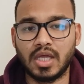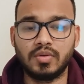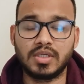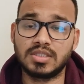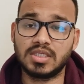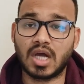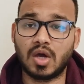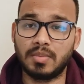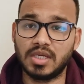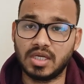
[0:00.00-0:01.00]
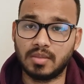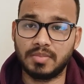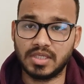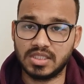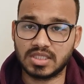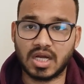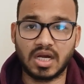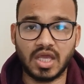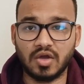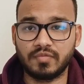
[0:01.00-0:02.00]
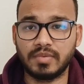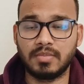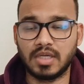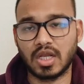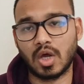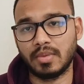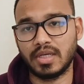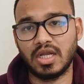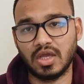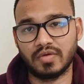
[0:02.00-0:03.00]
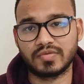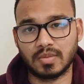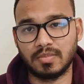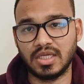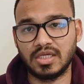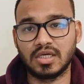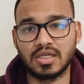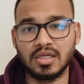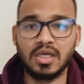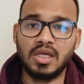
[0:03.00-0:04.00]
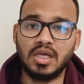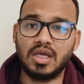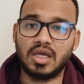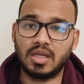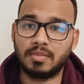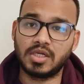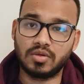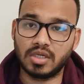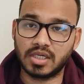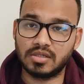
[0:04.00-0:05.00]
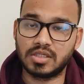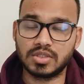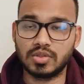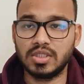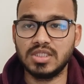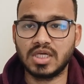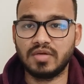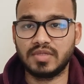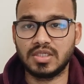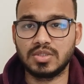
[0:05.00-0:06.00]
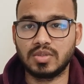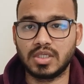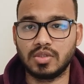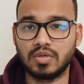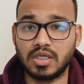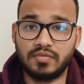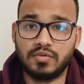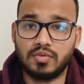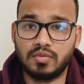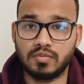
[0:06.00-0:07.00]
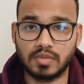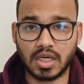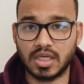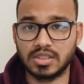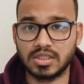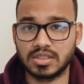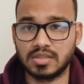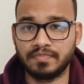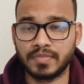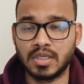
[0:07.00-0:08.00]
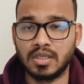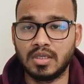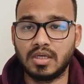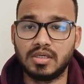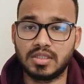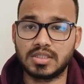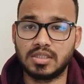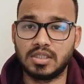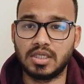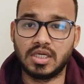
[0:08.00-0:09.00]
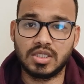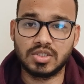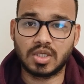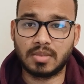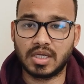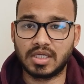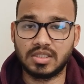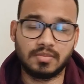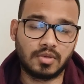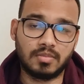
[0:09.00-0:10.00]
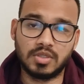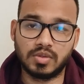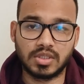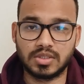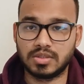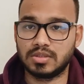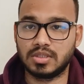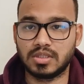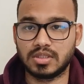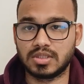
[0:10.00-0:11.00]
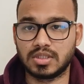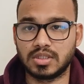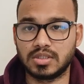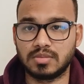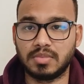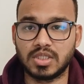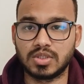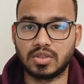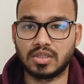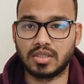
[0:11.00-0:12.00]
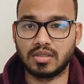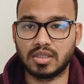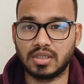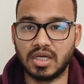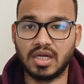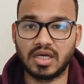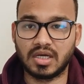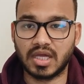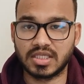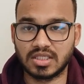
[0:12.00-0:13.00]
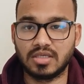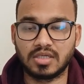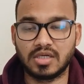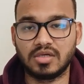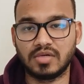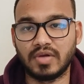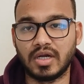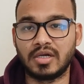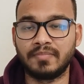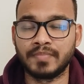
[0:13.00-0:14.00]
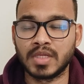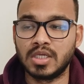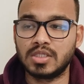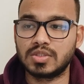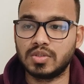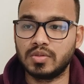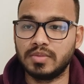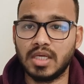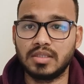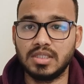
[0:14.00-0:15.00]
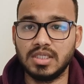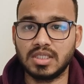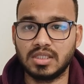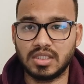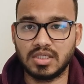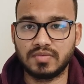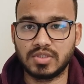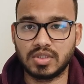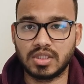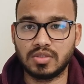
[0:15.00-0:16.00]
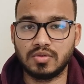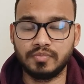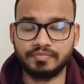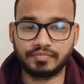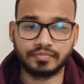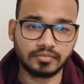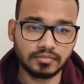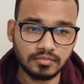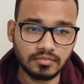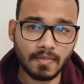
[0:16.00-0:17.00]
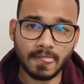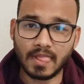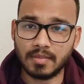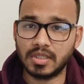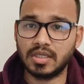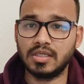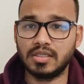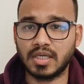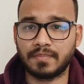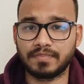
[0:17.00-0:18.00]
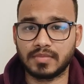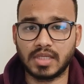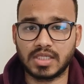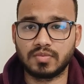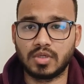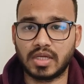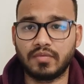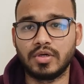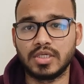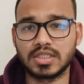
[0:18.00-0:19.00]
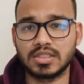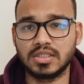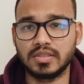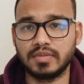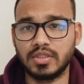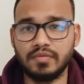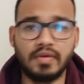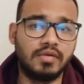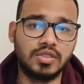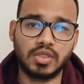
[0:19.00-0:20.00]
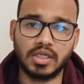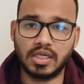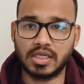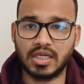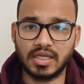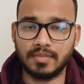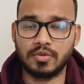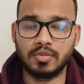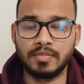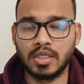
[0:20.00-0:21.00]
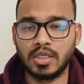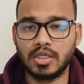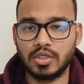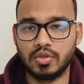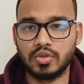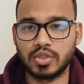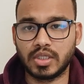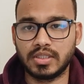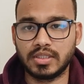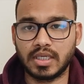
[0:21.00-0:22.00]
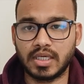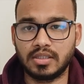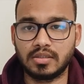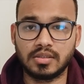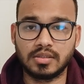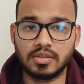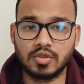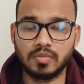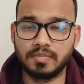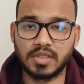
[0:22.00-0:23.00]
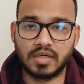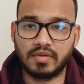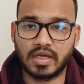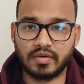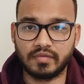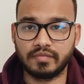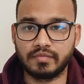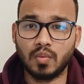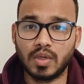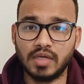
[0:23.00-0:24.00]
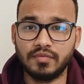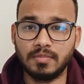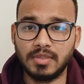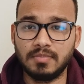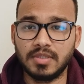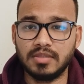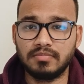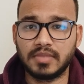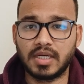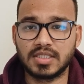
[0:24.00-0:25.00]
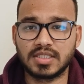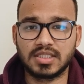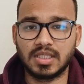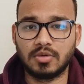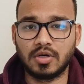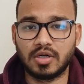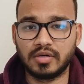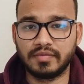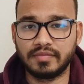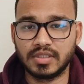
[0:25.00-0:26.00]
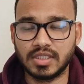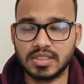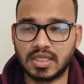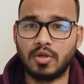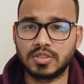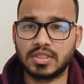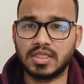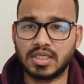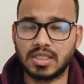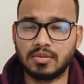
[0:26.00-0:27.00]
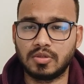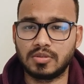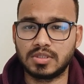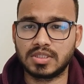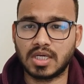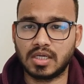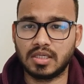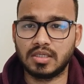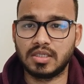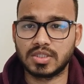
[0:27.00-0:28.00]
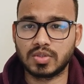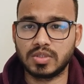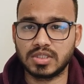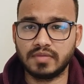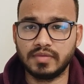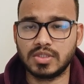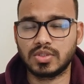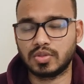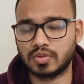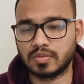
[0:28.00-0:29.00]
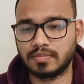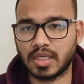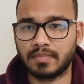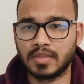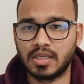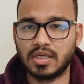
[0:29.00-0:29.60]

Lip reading: and you can see how many companies are laying off people and how many layoffs are being done in a particular country. So these kind of things you can do. And if you are just interested in Indian job market, then probably you can search based on India as a country filter. So yeah, these are things which you can do. But yeah, that's what I want to discuss in this video. If you haven't joined our Telegram group, do join that group. There we have wonderful people. They're discussing about a lot of different things, and I'm also thinking about starting a Discord server. So yeah,